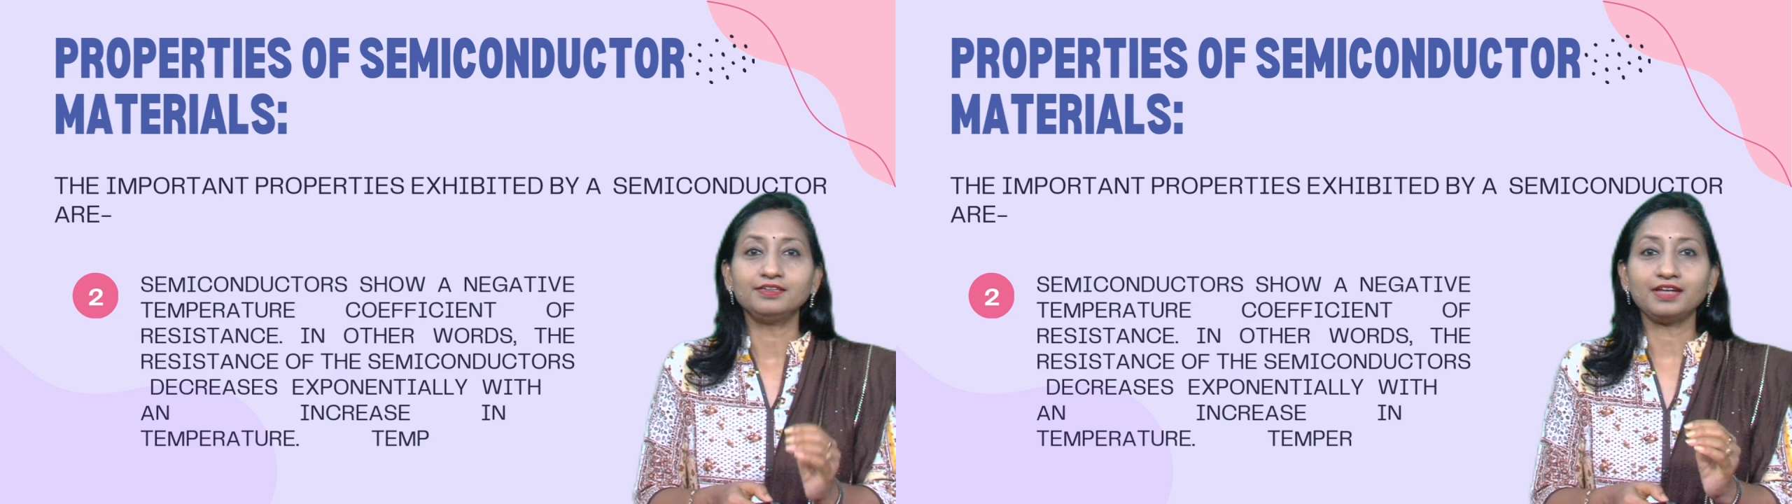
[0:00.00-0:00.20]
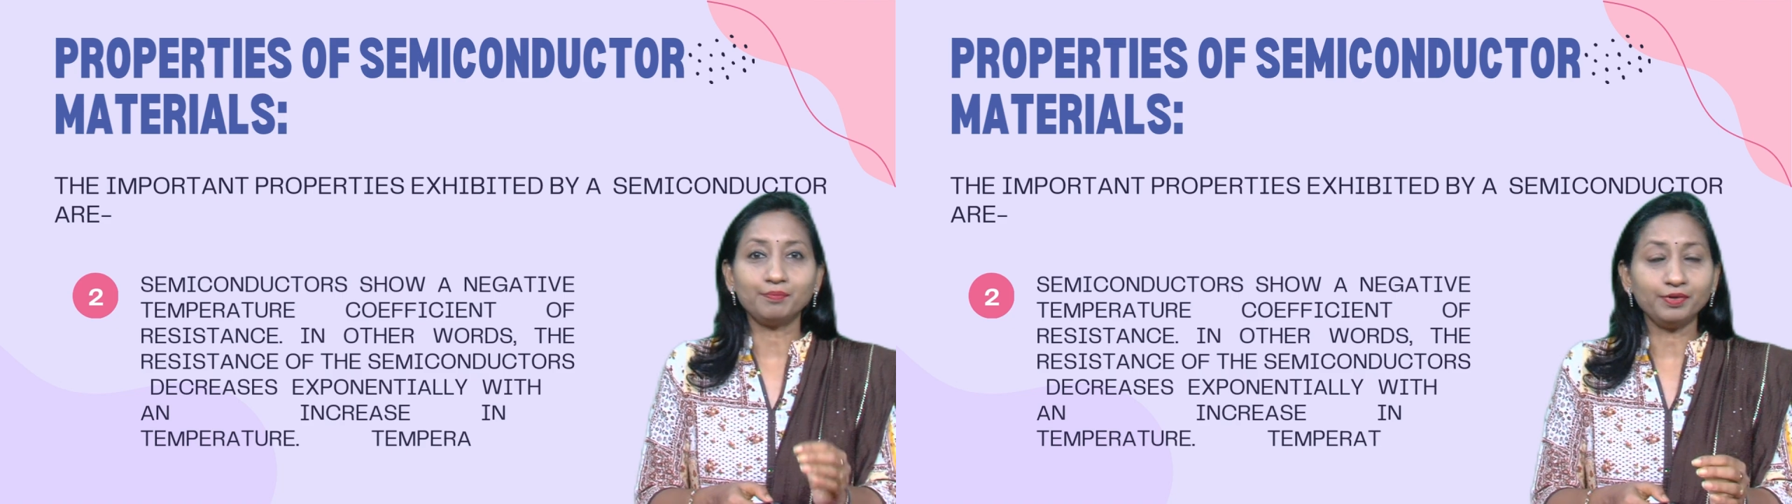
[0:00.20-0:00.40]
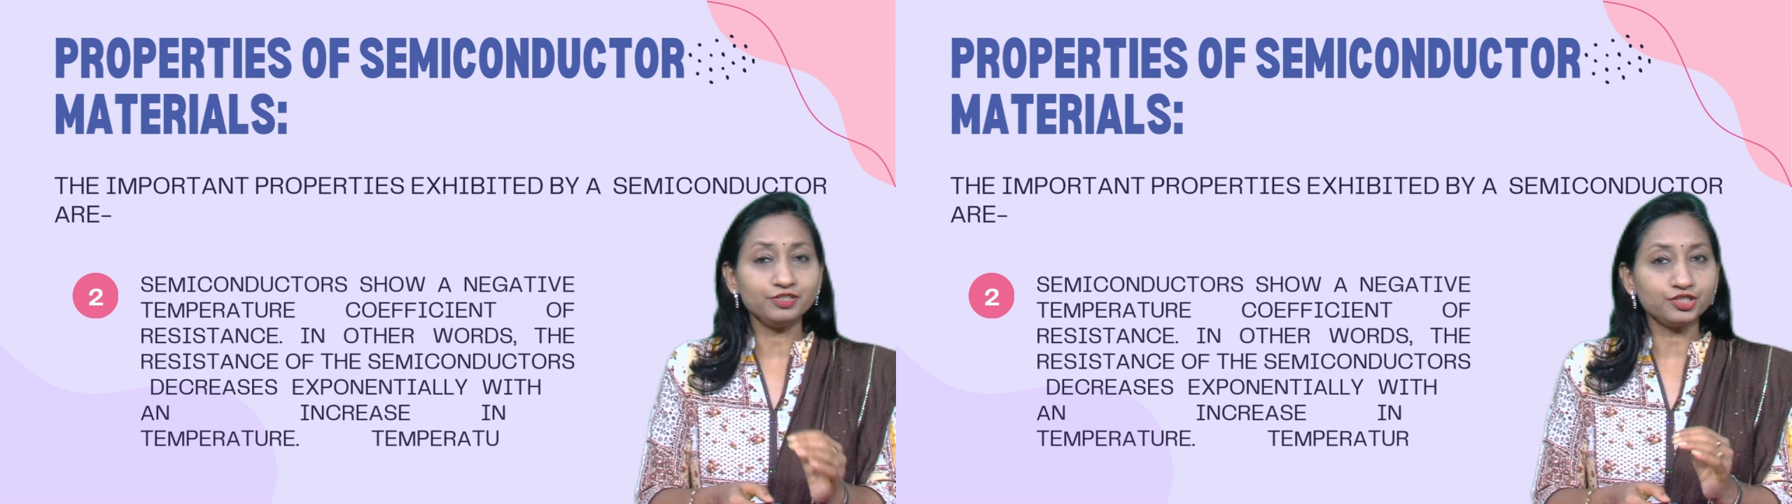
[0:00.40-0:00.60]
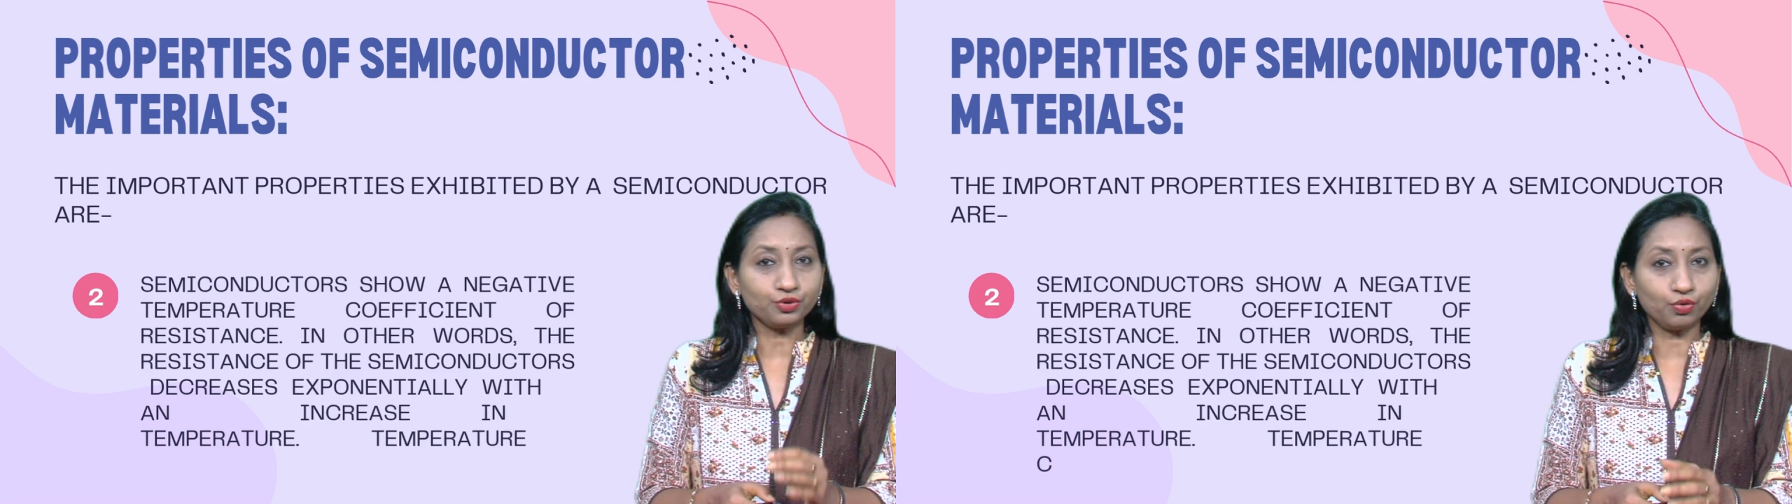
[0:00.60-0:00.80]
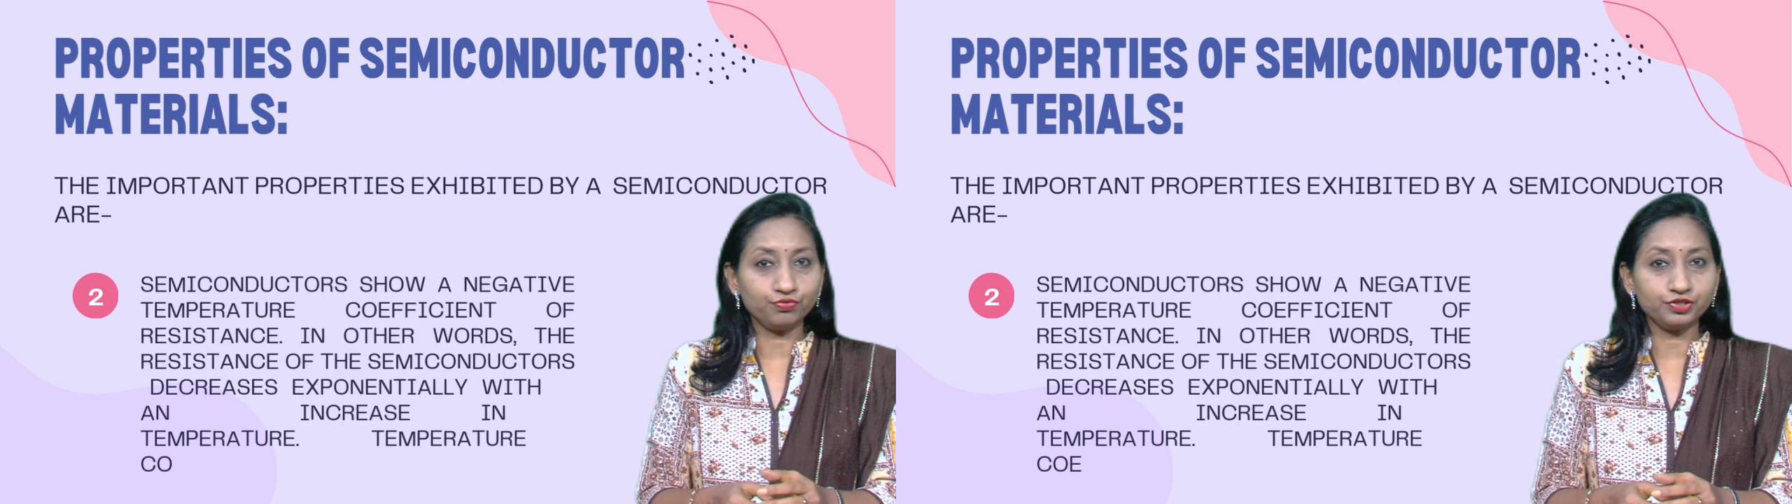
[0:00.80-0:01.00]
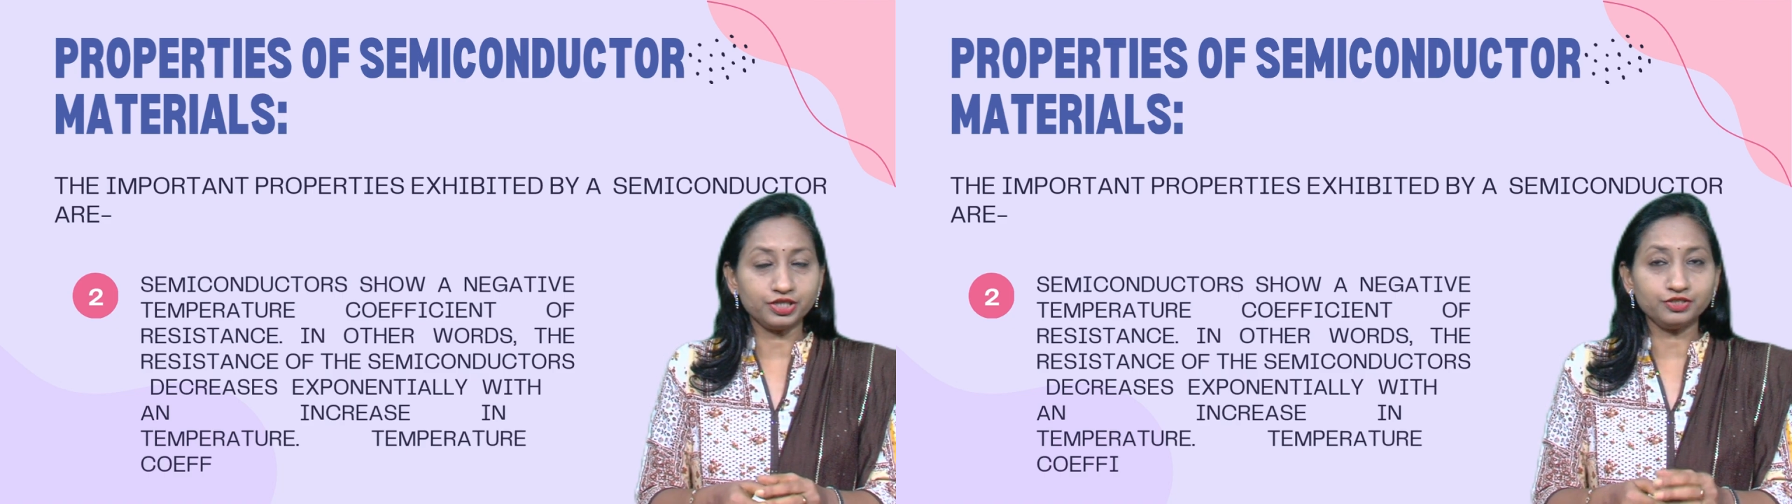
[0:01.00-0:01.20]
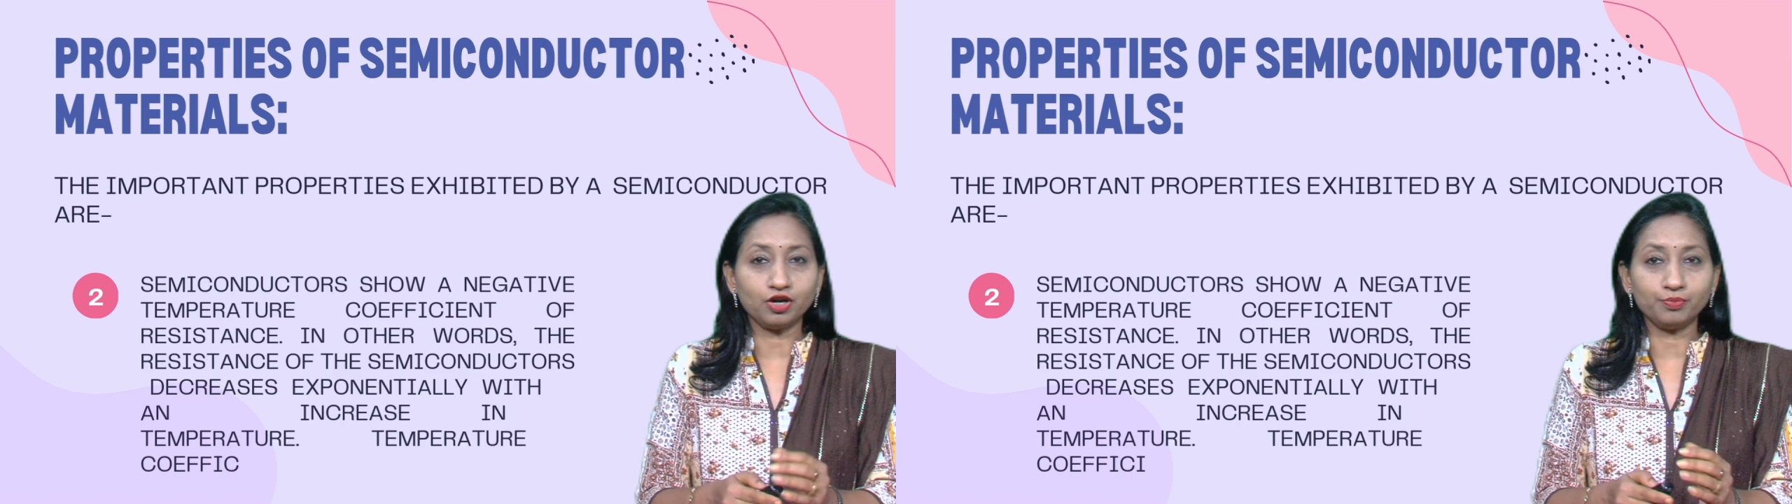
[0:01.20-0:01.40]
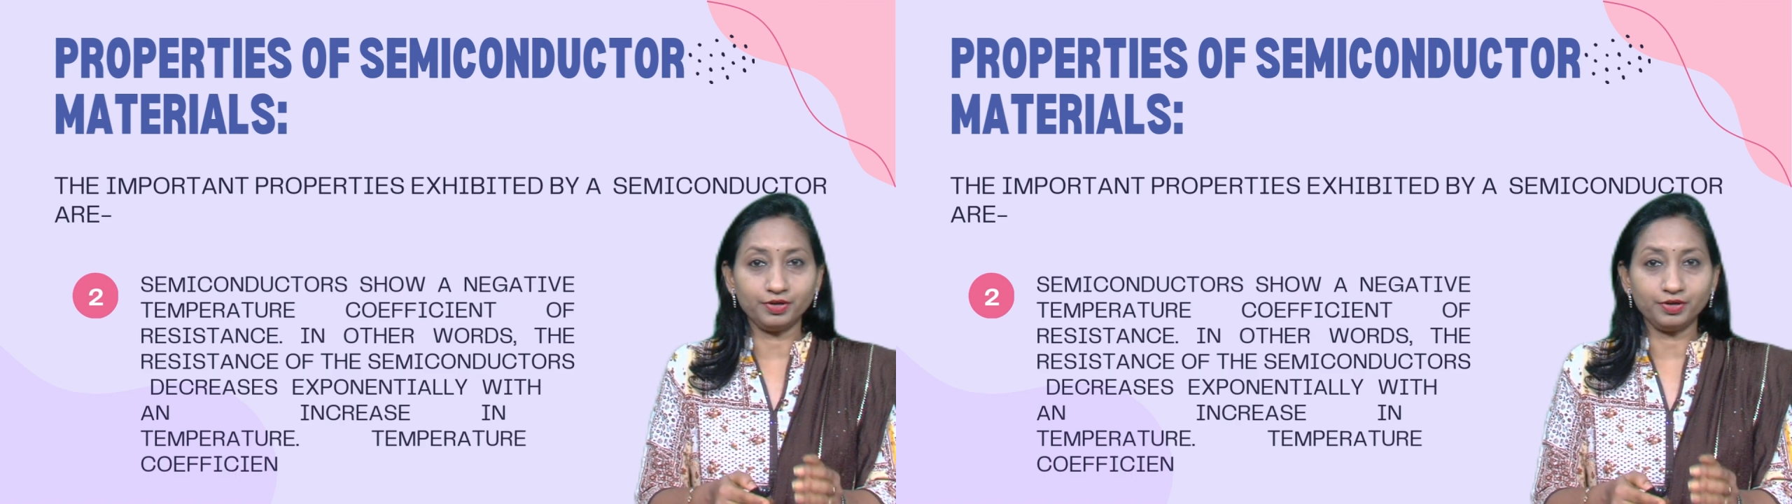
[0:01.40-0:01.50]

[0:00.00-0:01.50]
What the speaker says: Temperature coefficient of